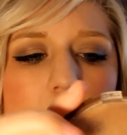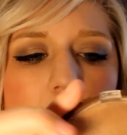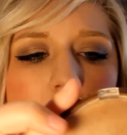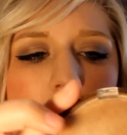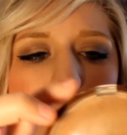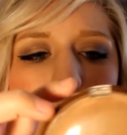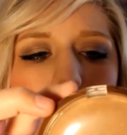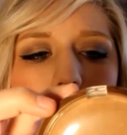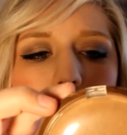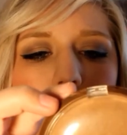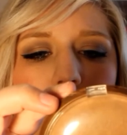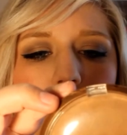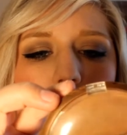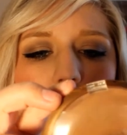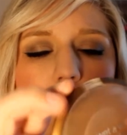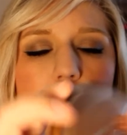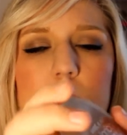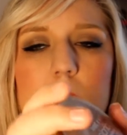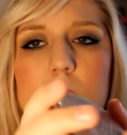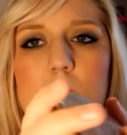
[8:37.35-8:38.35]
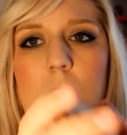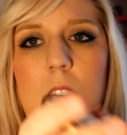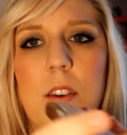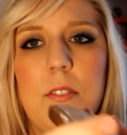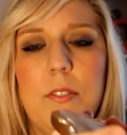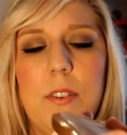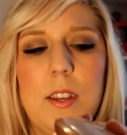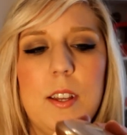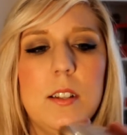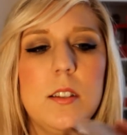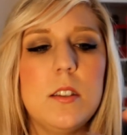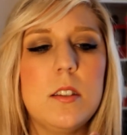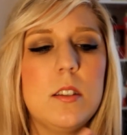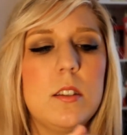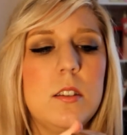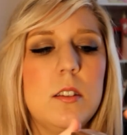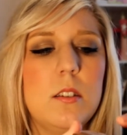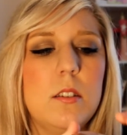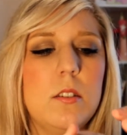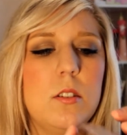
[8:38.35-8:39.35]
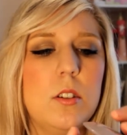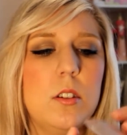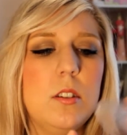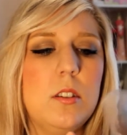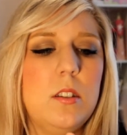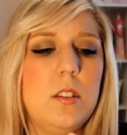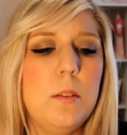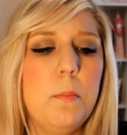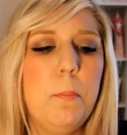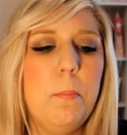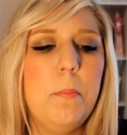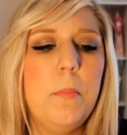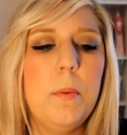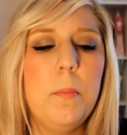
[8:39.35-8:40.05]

I love this stuff. It's just the